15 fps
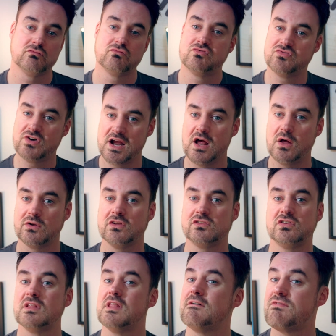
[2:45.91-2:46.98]
round
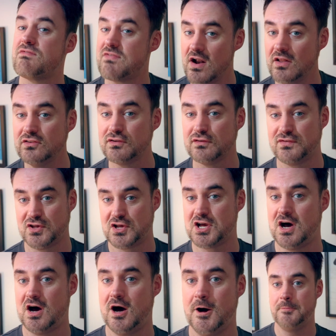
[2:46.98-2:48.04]
to the front of the
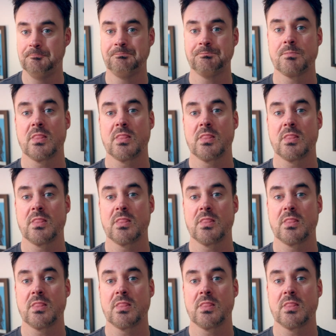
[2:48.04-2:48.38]
car